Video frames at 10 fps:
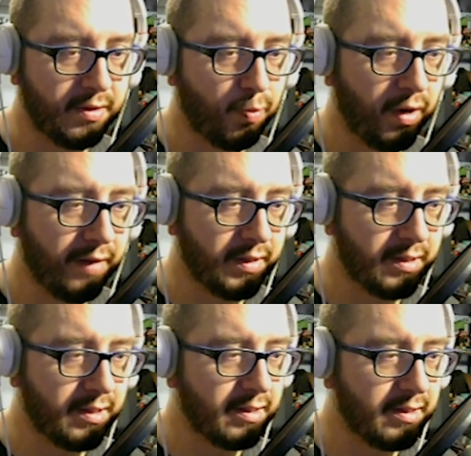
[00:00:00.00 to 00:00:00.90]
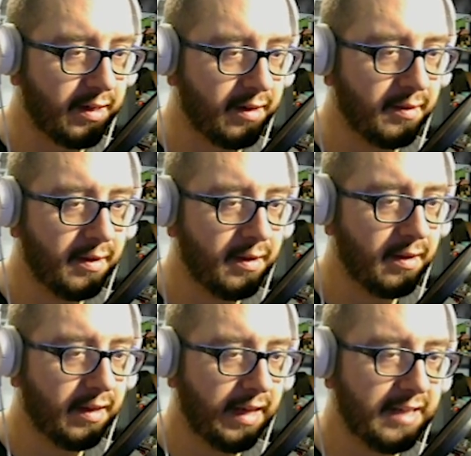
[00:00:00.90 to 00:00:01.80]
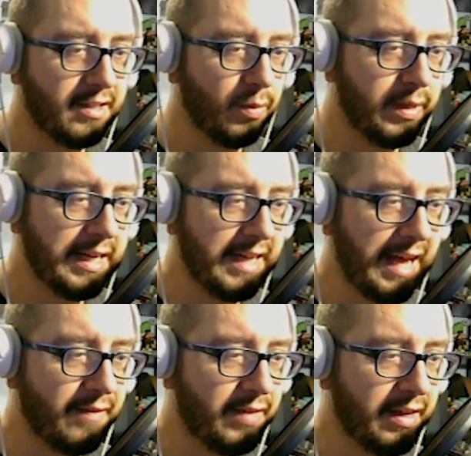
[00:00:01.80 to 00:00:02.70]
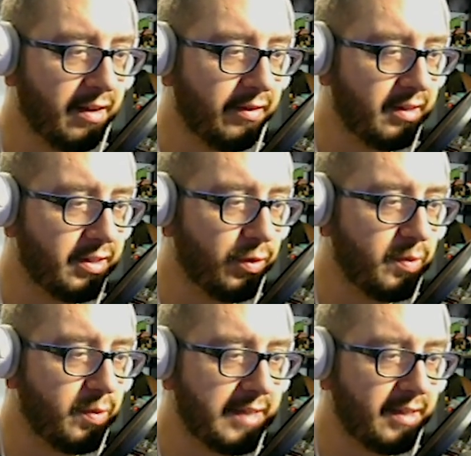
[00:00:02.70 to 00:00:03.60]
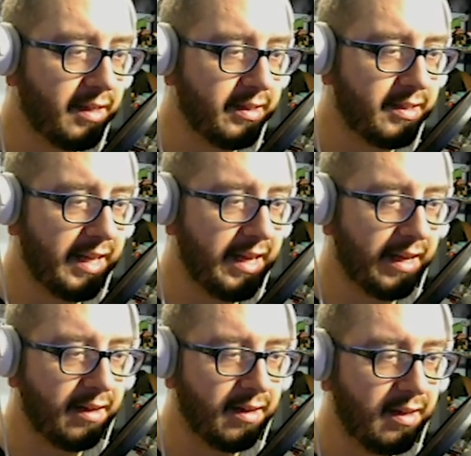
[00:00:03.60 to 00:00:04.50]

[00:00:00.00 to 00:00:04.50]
parentheses here. Okay, so we need to have that on there. So it's basically saying